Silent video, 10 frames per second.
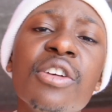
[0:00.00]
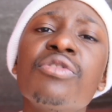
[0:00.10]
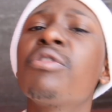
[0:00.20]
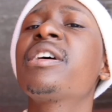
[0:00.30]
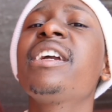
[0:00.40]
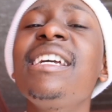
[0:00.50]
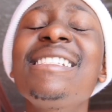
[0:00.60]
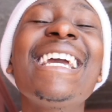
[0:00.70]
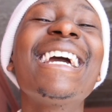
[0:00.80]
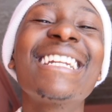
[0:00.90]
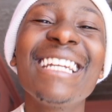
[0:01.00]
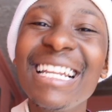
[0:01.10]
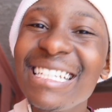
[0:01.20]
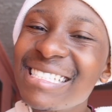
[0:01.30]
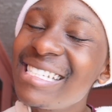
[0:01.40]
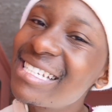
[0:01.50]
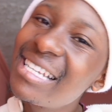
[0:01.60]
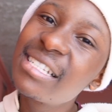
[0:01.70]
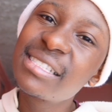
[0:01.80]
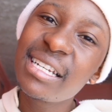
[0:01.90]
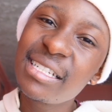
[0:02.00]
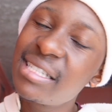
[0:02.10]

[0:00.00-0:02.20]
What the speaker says: So create a realistic study